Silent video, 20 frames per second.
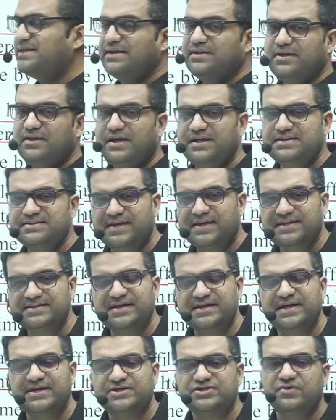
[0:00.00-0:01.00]
His
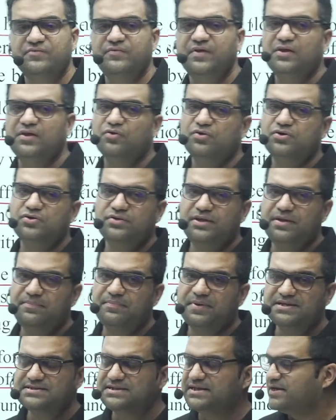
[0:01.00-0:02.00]
resignation will go to the
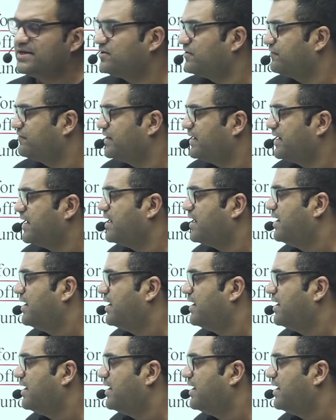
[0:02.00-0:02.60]
president of India.